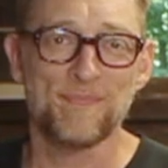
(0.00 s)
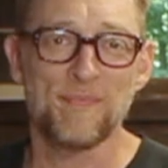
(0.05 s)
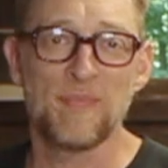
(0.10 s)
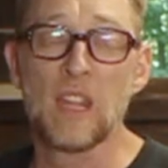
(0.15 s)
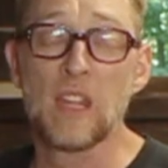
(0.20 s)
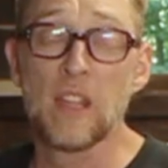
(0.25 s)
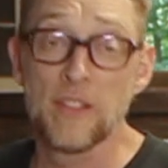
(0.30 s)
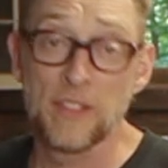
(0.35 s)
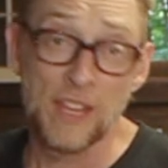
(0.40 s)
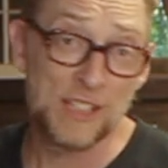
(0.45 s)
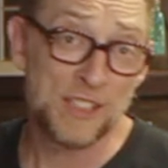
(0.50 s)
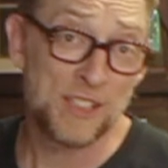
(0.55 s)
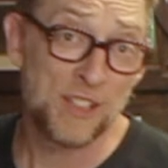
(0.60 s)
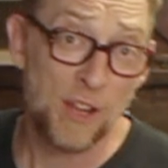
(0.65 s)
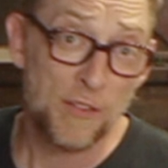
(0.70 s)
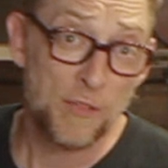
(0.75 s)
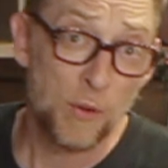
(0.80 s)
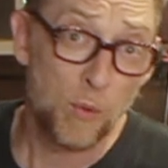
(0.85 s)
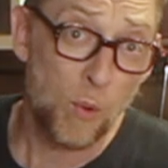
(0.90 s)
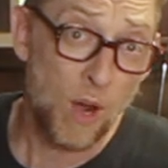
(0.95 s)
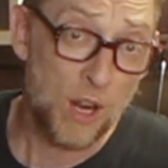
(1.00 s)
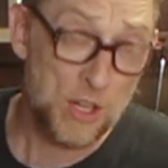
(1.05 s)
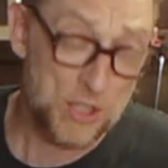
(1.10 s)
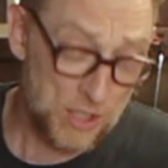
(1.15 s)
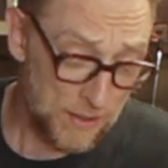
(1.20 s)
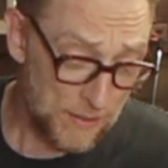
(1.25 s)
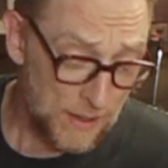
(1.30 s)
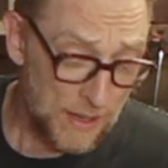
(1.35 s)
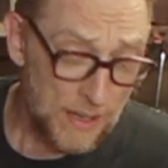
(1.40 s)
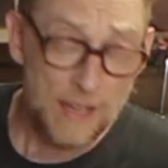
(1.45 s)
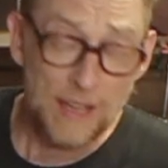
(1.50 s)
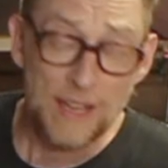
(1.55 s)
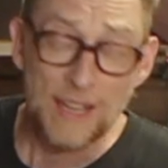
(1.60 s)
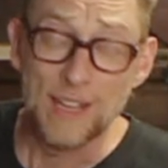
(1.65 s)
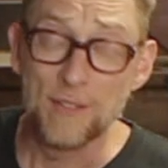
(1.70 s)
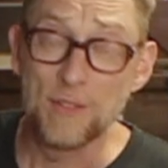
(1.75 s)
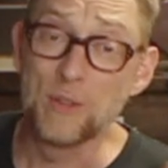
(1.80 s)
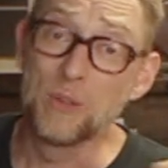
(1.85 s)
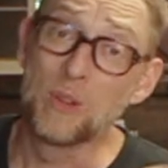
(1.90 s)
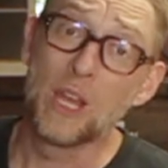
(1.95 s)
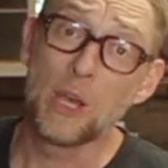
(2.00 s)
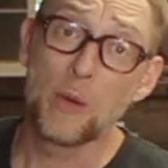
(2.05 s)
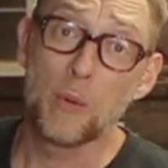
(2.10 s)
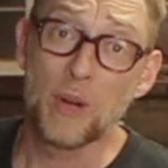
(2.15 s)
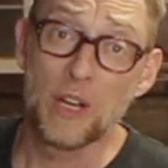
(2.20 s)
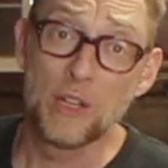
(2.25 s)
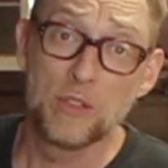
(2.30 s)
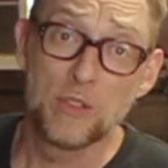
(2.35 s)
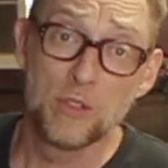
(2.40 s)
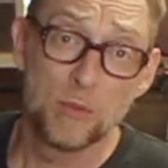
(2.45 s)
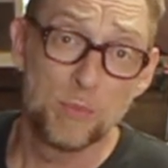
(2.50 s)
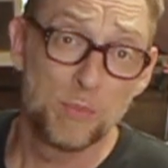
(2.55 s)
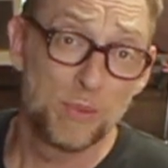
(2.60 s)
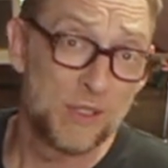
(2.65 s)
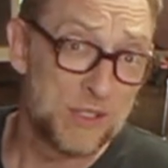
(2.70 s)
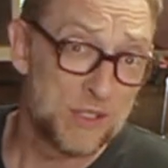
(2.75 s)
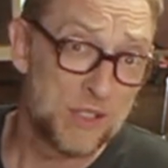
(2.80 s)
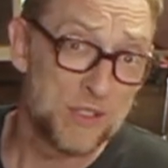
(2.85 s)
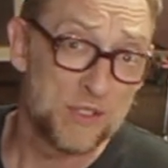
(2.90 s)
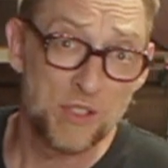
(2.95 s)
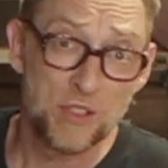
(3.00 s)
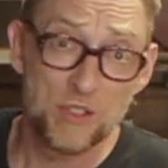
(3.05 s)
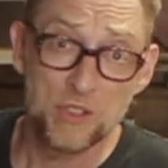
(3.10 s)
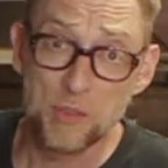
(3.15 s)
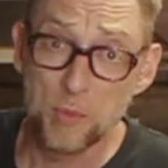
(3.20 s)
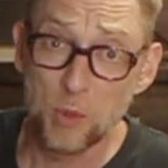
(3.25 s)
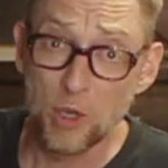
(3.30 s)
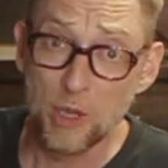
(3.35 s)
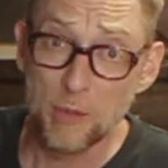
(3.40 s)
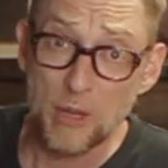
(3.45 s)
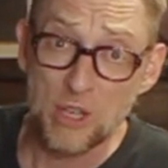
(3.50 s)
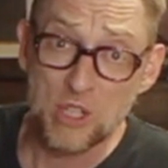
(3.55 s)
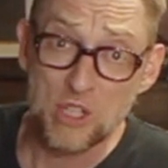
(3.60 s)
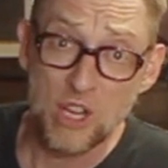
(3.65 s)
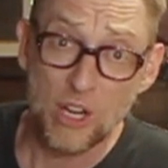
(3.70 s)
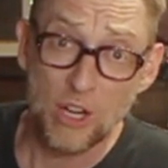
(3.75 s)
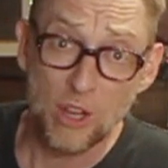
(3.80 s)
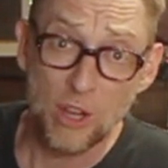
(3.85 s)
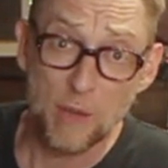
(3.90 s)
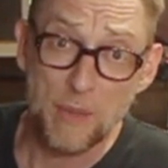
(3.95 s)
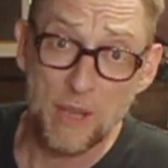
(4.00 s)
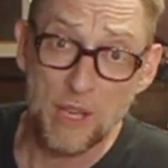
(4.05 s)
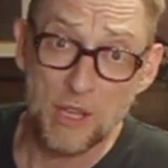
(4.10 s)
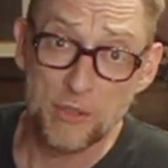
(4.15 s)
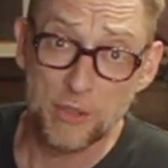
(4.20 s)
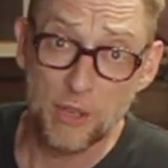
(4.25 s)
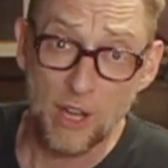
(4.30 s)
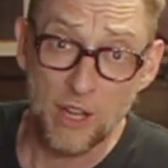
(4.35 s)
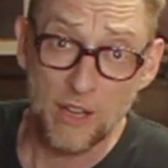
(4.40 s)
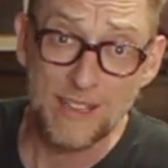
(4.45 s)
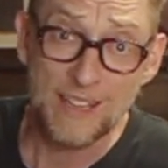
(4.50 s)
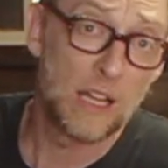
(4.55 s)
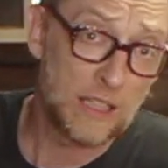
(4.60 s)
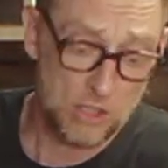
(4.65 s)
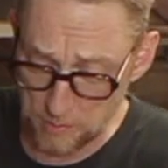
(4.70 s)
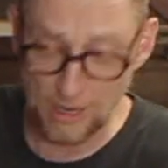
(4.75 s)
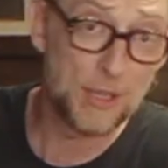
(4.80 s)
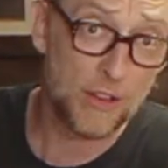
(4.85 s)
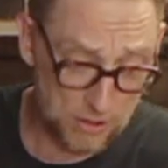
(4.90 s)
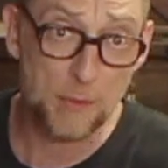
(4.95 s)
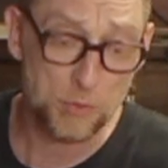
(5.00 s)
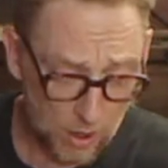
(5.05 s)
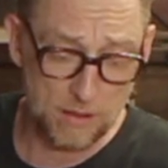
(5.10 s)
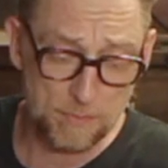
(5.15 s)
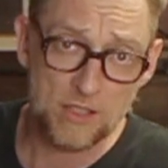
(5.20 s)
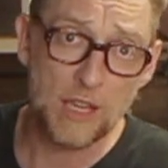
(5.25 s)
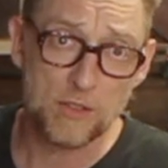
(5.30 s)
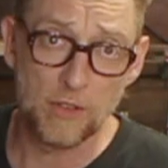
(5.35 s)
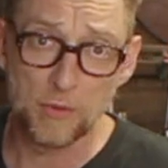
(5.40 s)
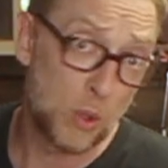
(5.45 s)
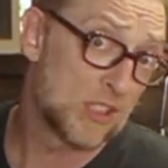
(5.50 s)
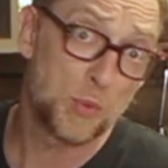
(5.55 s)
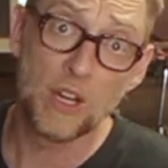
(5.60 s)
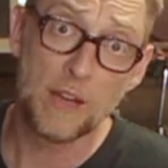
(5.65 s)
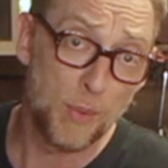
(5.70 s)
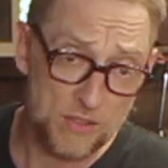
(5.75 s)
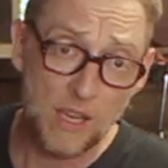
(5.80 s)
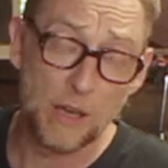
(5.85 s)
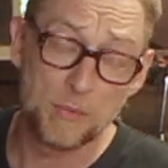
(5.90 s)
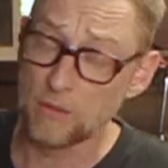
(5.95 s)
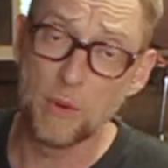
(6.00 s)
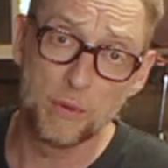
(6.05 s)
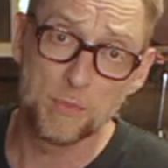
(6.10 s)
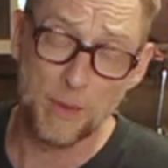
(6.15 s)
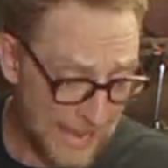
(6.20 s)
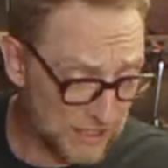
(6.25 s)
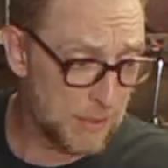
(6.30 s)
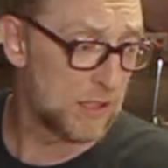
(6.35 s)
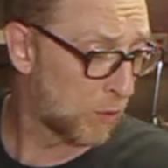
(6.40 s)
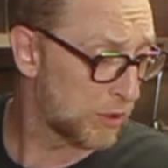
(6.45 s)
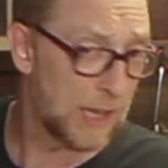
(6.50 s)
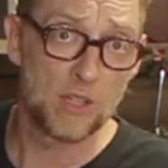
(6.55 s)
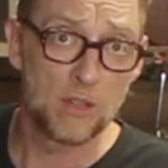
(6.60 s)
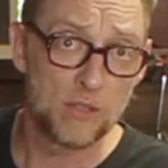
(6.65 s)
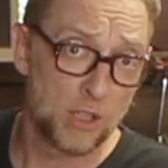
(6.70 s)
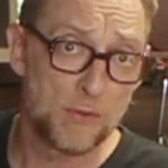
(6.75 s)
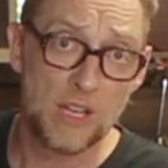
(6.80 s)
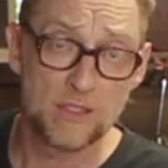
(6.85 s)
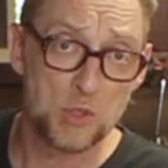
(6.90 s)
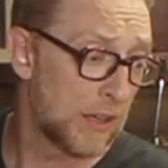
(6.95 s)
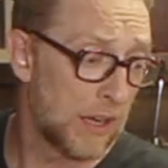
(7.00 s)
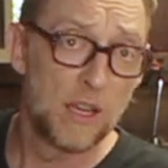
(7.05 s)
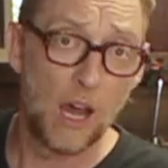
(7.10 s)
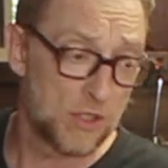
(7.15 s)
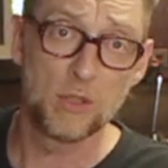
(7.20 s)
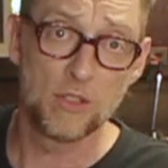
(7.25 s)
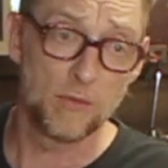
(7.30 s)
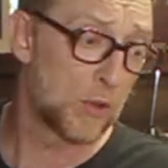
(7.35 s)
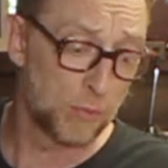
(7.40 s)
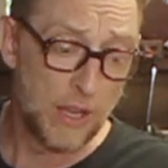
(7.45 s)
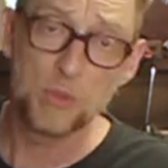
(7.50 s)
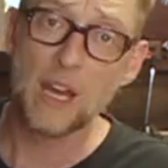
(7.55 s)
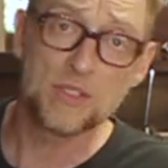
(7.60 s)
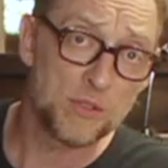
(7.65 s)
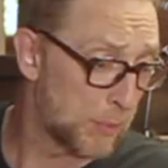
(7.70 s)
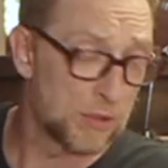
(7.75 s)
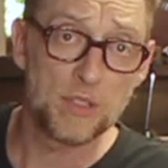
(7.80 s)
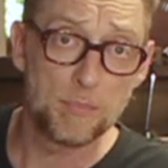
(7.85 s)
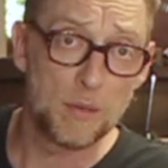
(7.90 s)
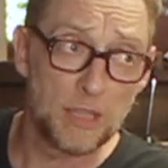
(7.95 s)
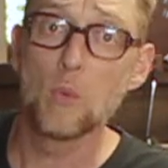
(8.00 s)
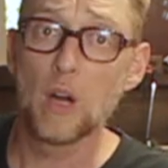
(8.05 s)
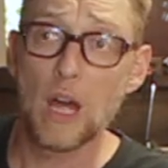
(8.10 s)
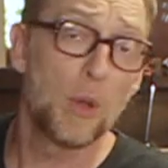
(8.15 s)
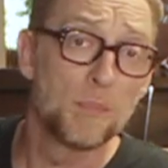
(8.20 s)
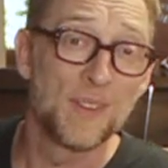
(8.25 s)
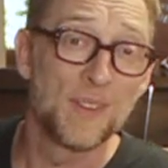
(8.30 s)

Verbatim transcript: Thanks a lot for watching. If you like what I do, please consider supporting my channel on Patreon. And, the rest of this stuff I'm saying is irrelevant, so let's uh, jump back to the